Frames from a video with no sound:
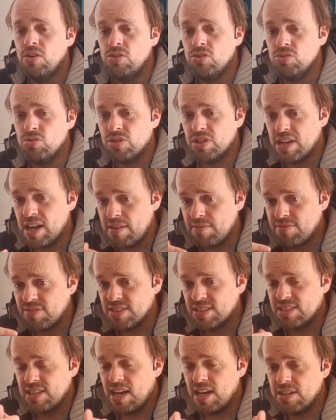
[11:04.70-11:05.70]
You can
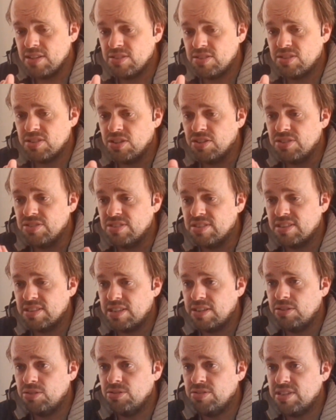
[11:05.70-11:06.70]
emphasize certain
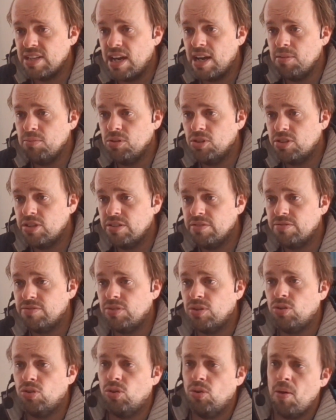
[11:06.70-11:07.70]
skills that I'm looking
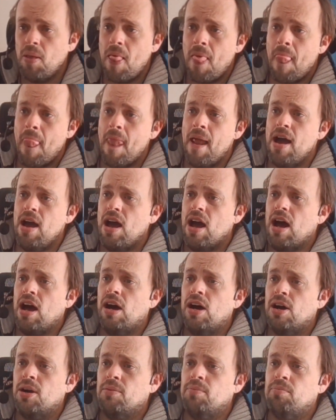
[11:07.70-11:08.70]
for.
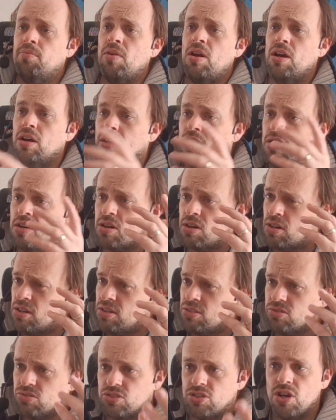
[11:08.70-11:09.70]

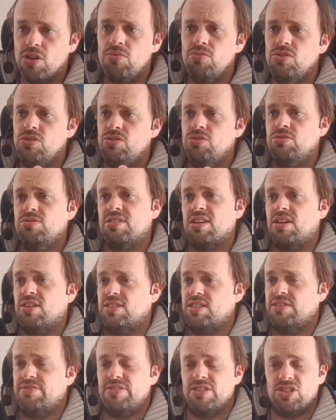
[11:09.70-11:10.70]
Don't use
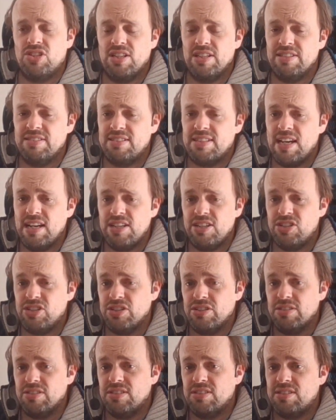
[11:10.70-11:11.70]
artificial
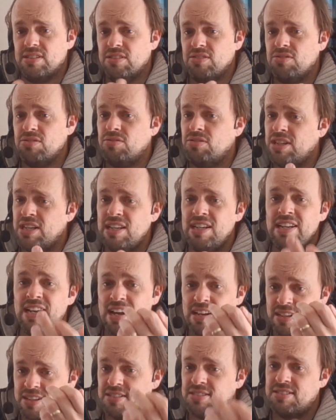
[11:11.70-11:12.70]
intelligence. Really,
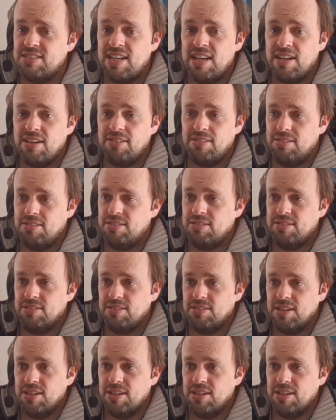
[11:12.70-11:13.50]
I can tell.